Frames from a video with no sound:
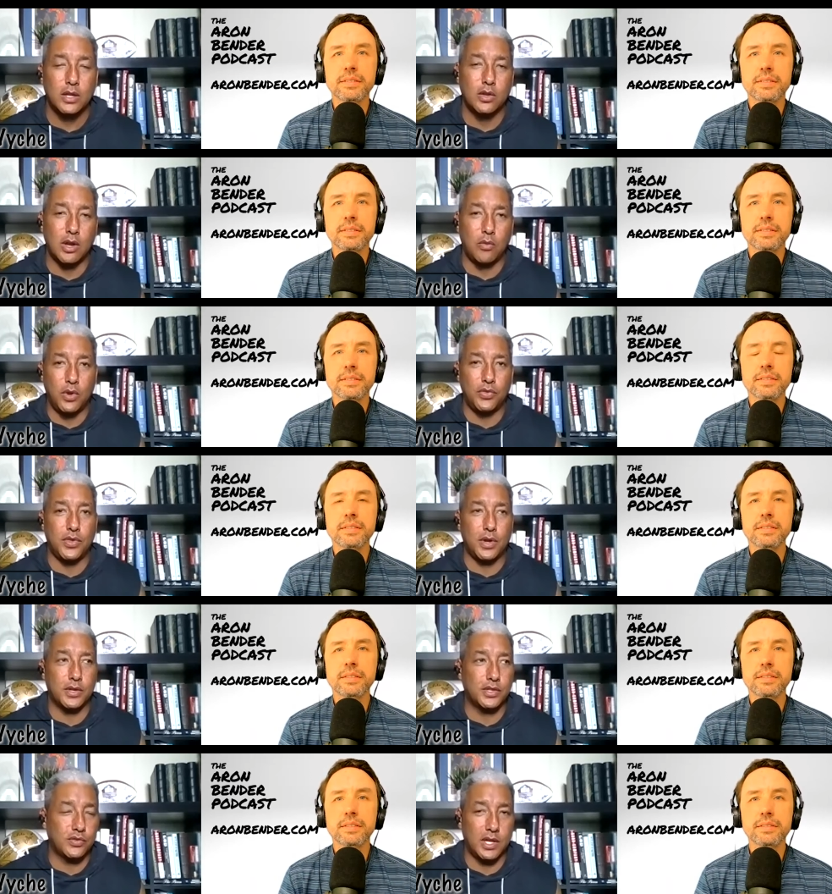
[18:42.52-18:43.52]
Speaker 1: you know, I went
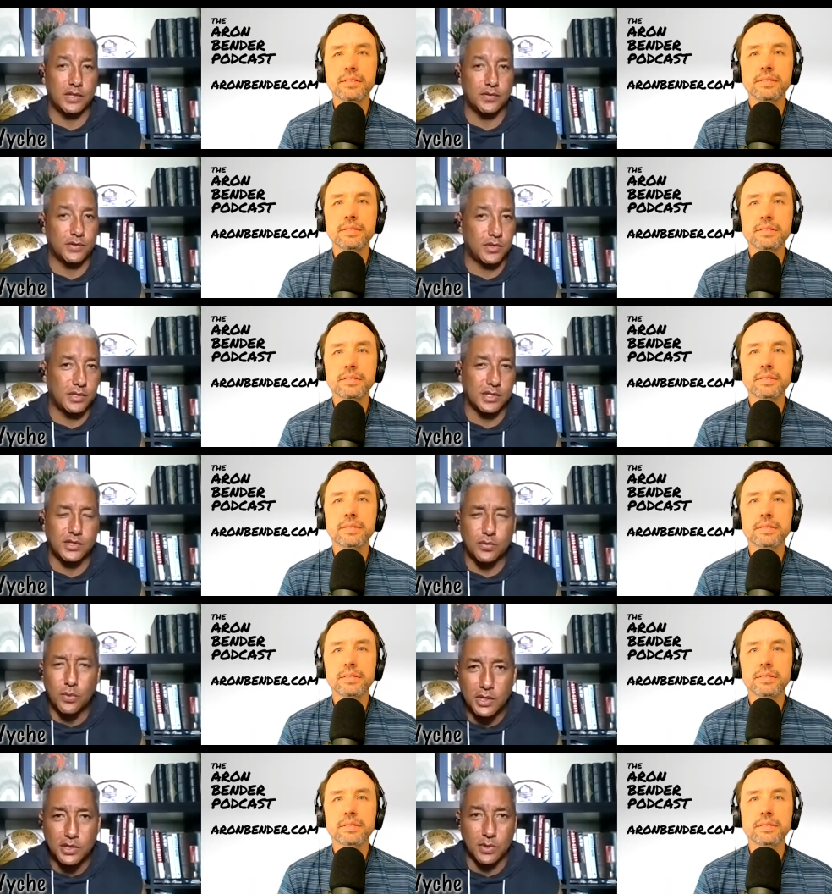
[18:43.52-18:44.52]
there as a transfer, so I was like
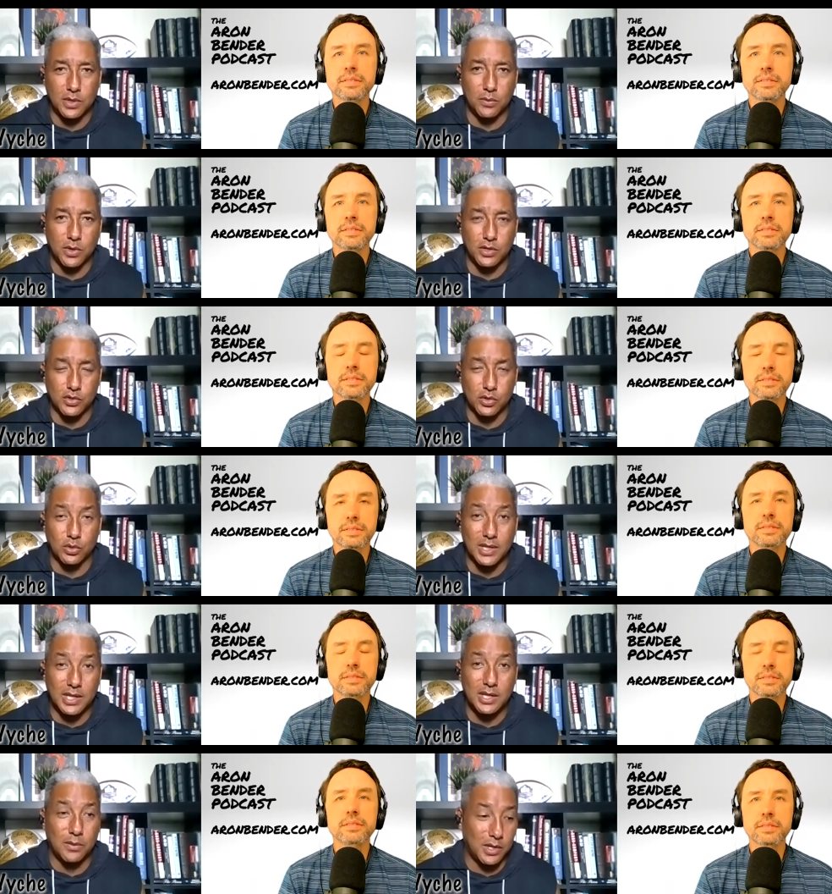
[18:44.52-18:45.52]
20, 21 years old
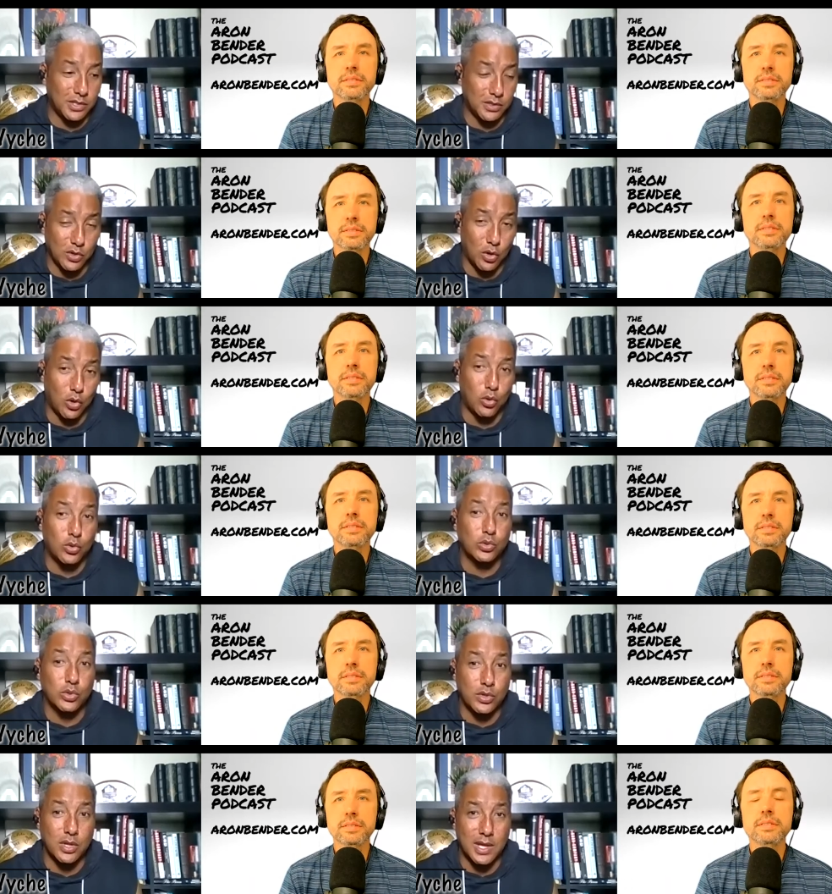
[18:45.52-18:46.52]
anyway. So I was
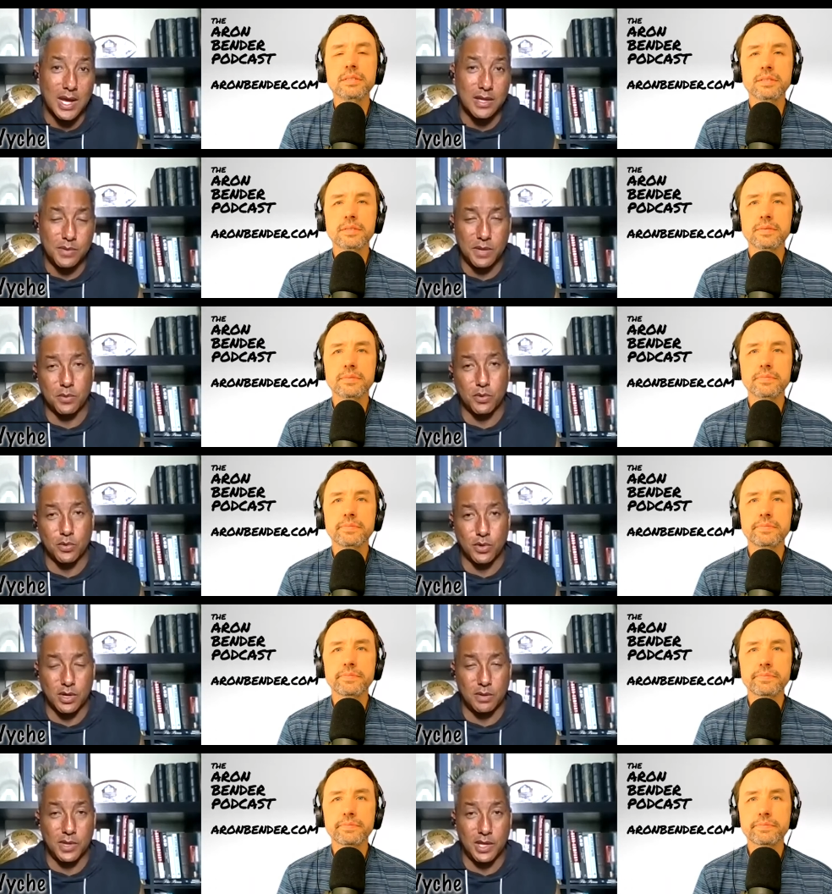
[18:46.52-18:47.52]
older than a lot of the people who were
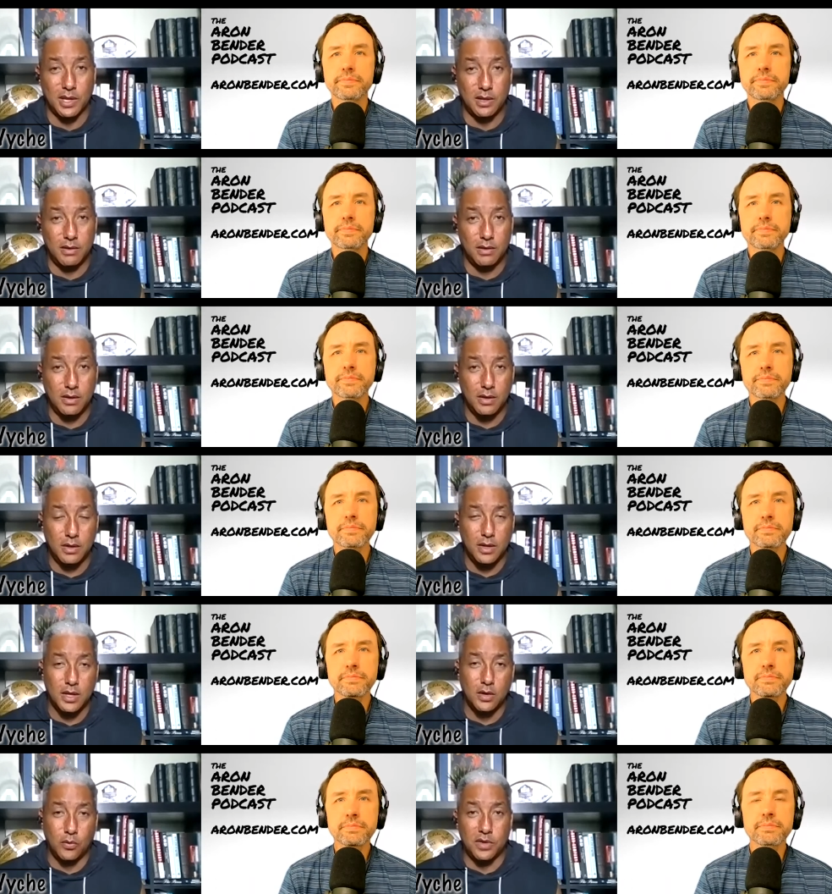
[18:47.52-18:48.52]
coming in
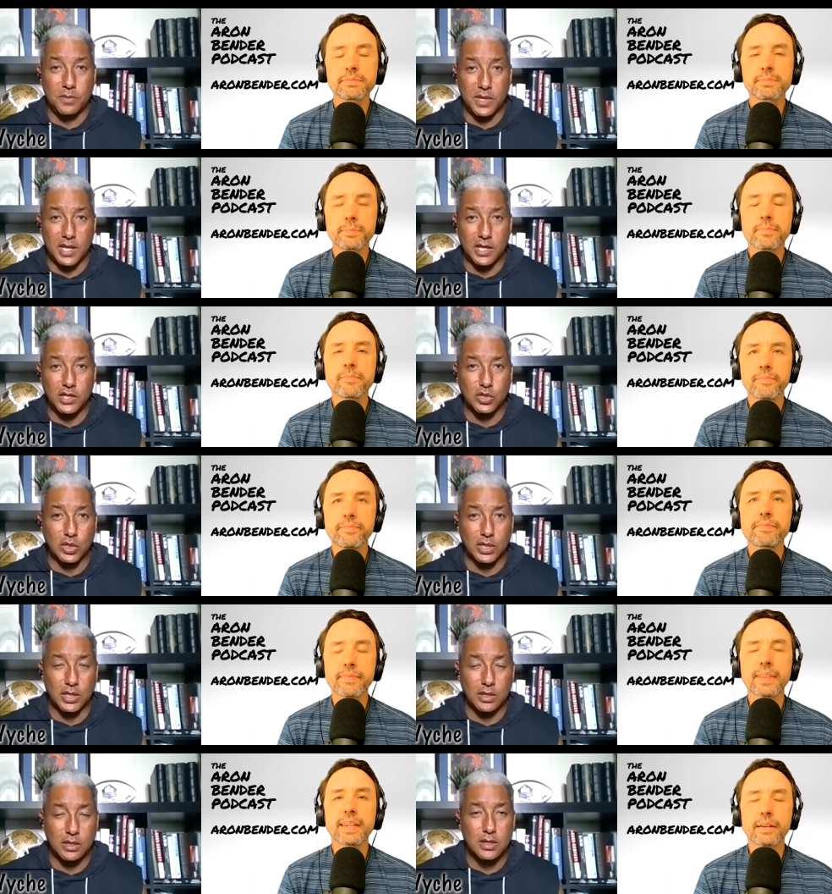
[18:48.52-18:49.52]
with me
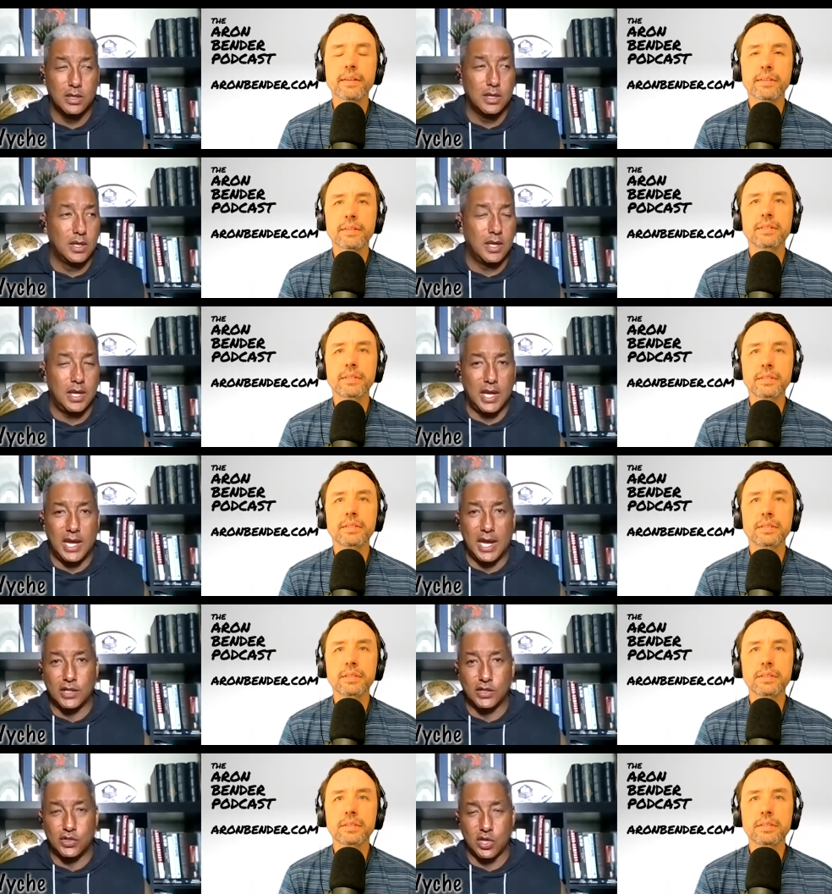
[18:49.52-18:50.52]
initially.
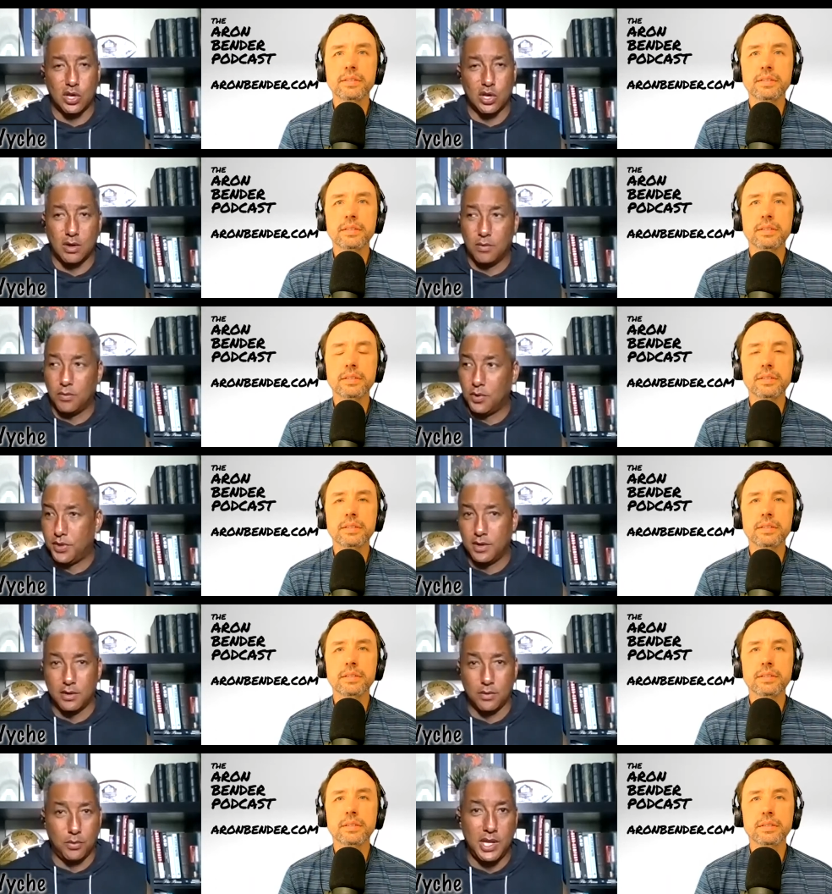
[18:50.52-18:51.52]
And so
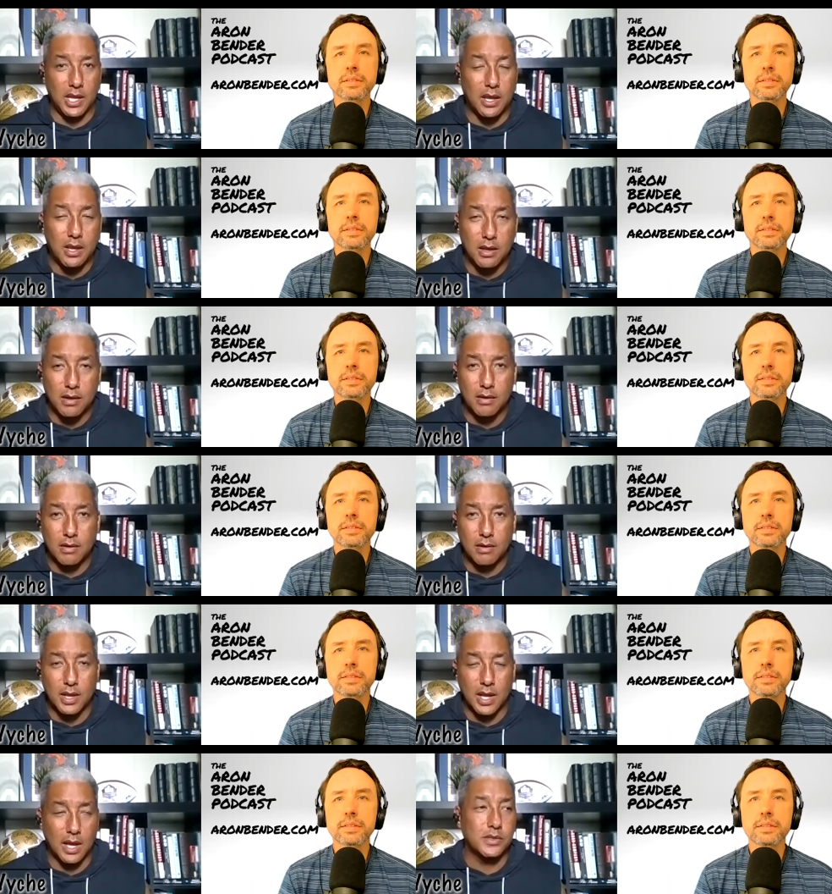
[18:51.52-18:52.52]
within a week,
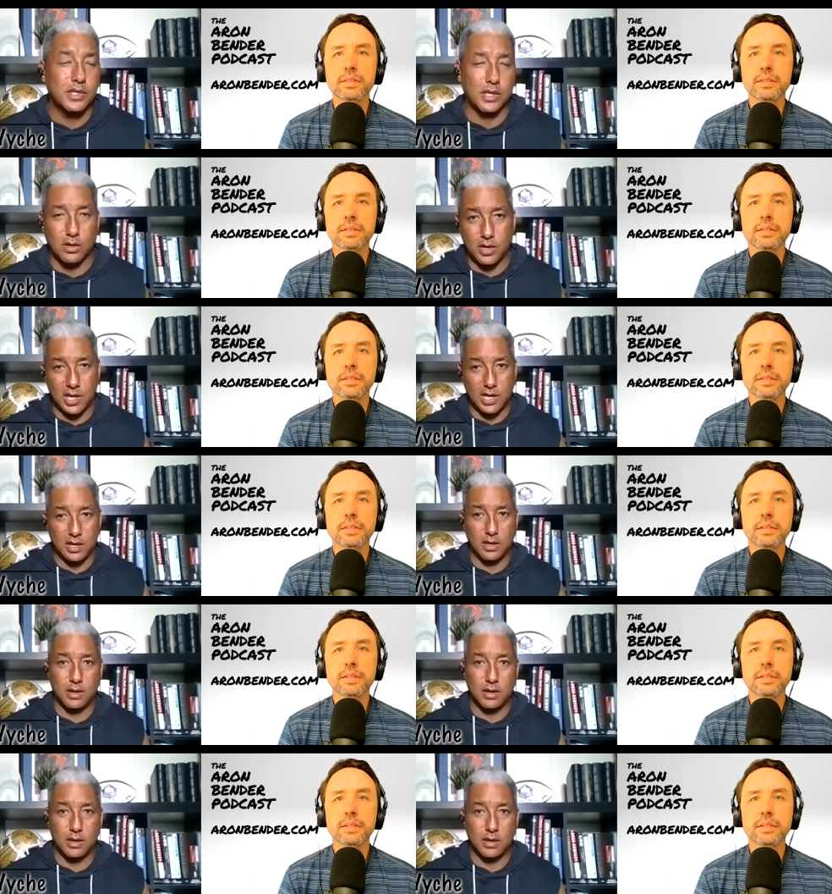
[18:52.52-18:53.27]
I was like, okay,